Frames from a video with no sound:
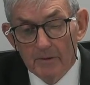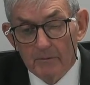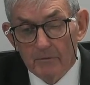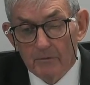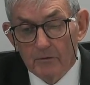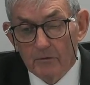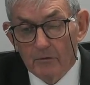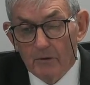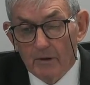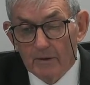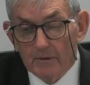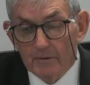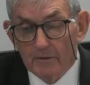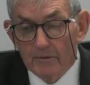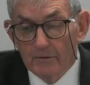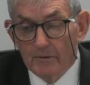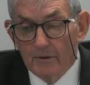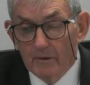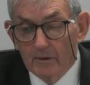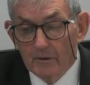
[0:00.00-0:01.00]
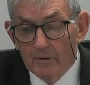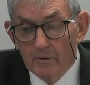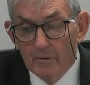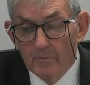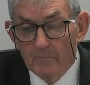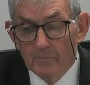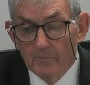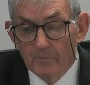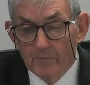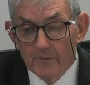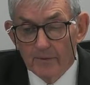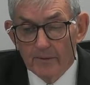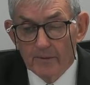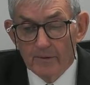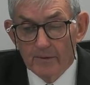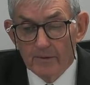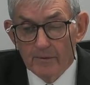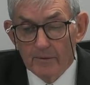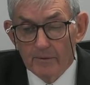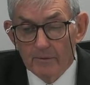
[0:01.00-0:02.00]
corrected
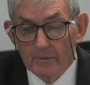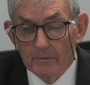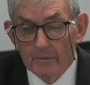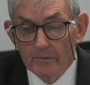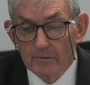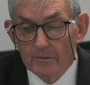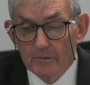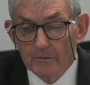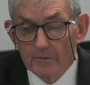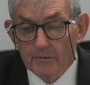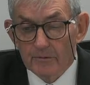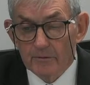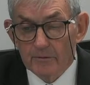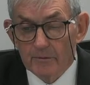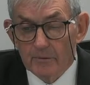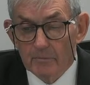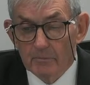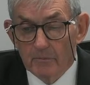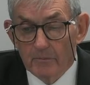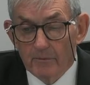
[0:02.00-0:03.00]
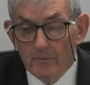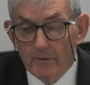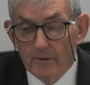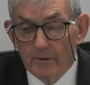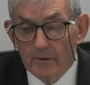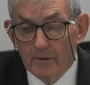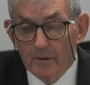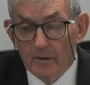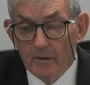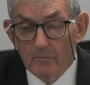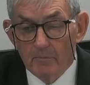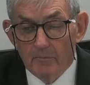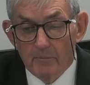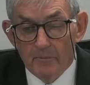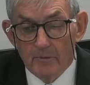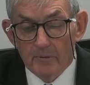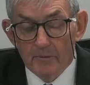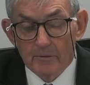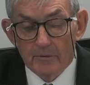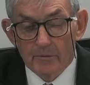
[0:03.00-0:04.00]
some of the
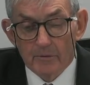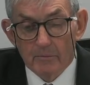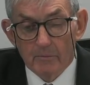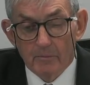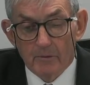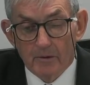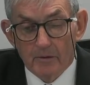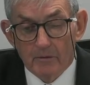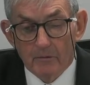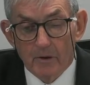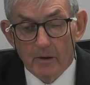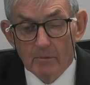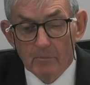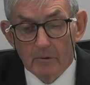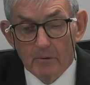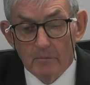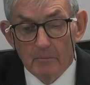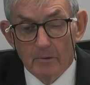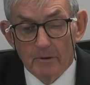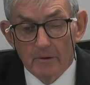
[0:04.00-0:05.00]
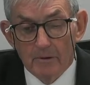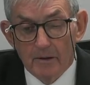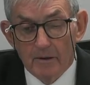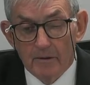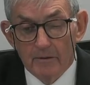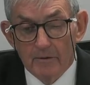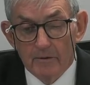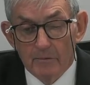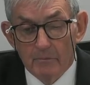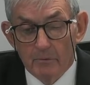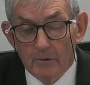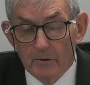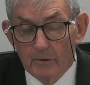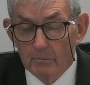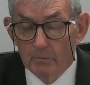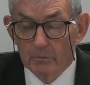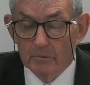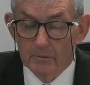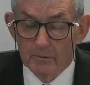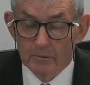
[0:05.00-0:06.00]
grammar, but they
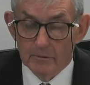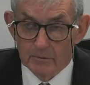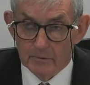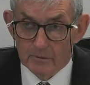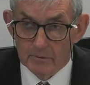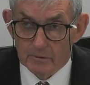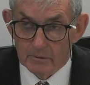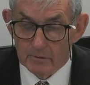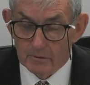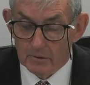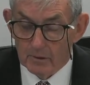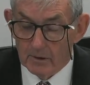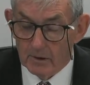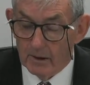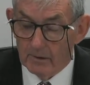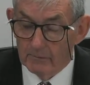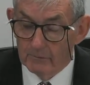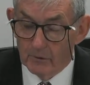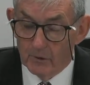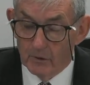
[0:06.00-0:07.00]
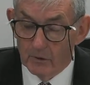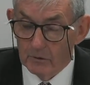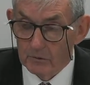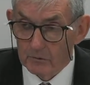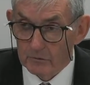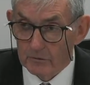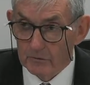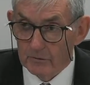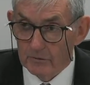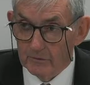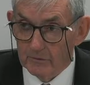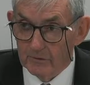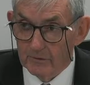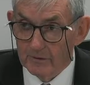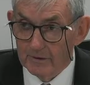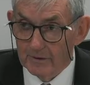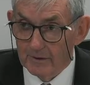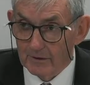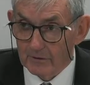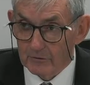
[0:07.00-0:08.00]
wouldn't have altered
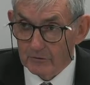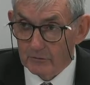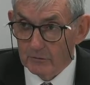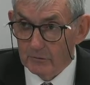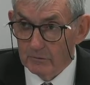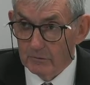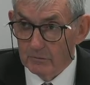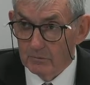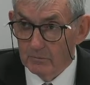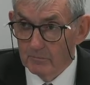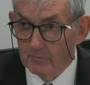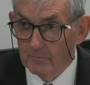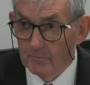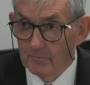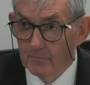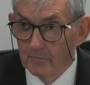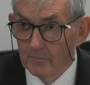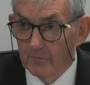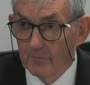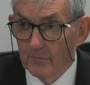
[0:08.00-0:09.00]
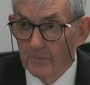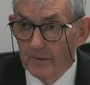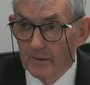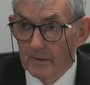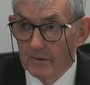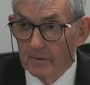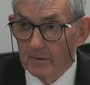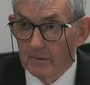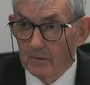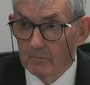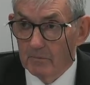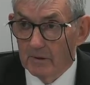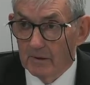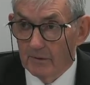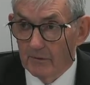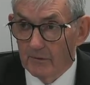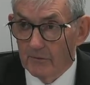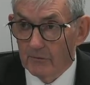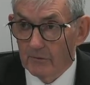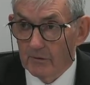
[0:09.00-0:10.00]
the actual main
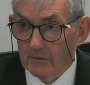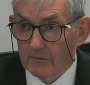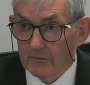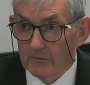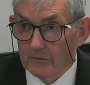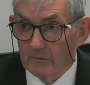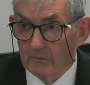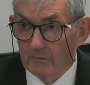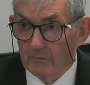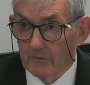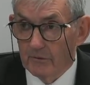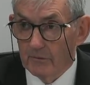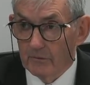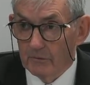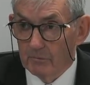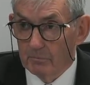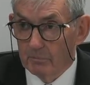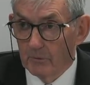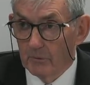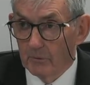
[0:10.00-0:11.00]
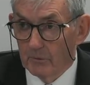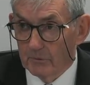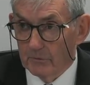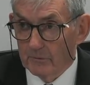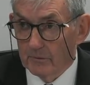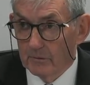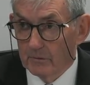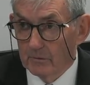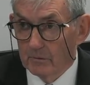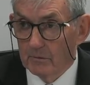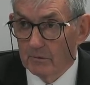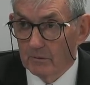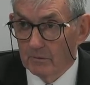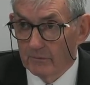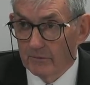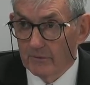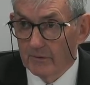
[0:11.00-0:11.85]
thrust of the report of the